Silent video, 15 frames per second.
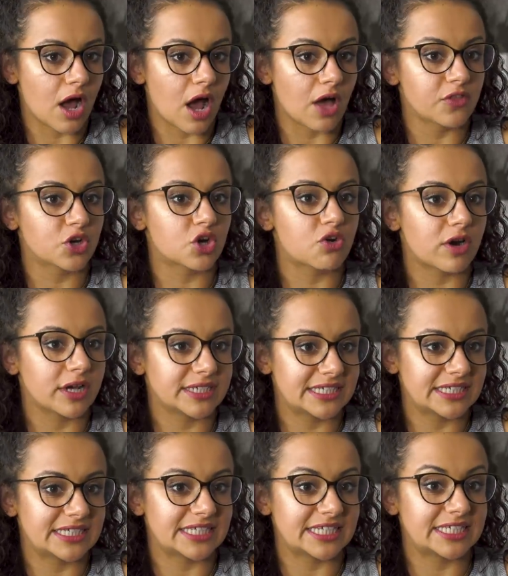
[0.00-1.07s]
other
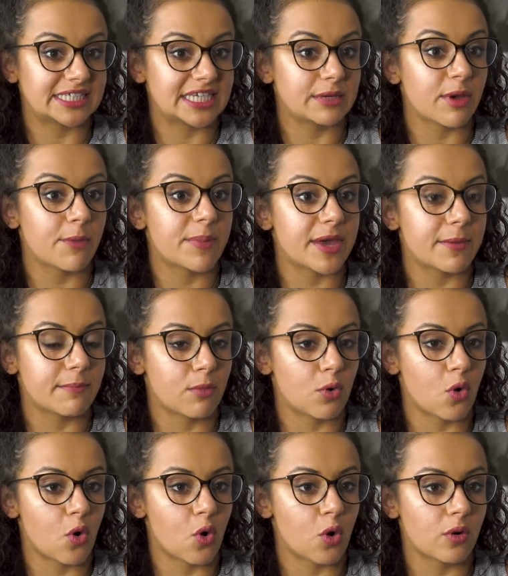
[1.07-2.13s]
crises that seem a bit
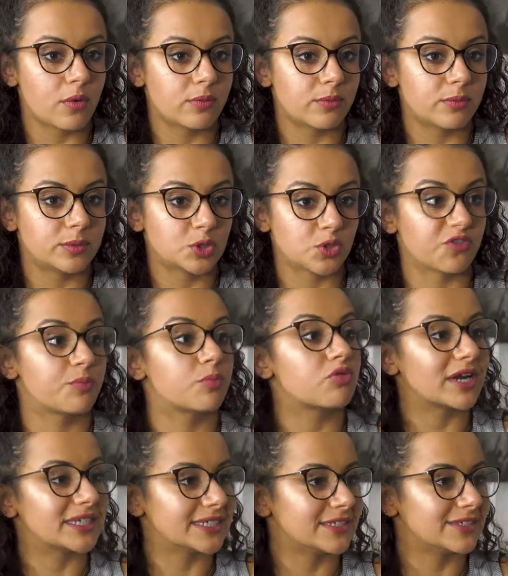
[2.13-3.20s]
more sort of
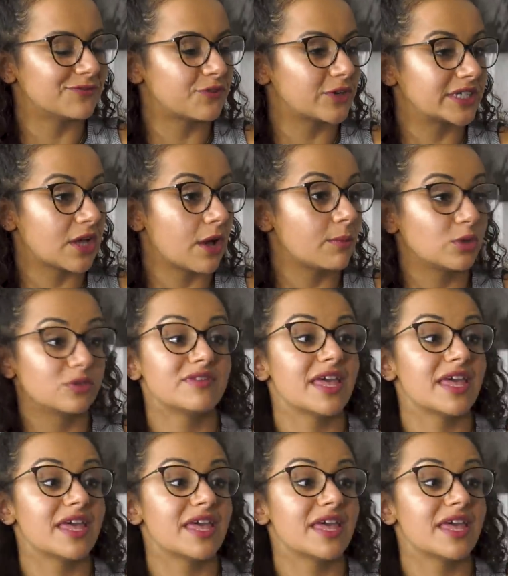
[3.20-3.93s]
present, for example,